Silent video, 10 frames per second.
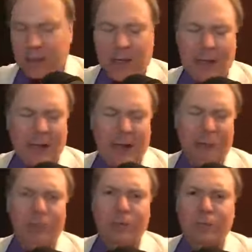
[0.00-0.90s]
I, I
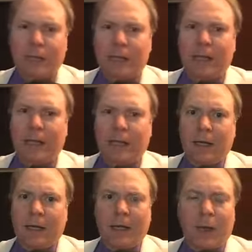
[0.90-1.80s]
was reading
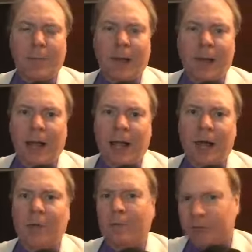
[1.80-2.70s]
uh, about
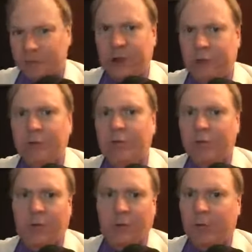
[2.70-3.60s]
how Chevy
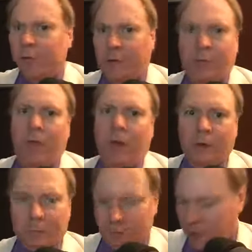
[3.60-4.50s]
struggles, haven't
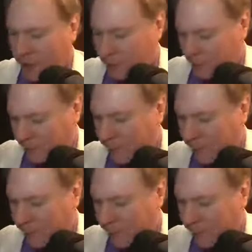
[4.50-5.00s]
won since the Daytona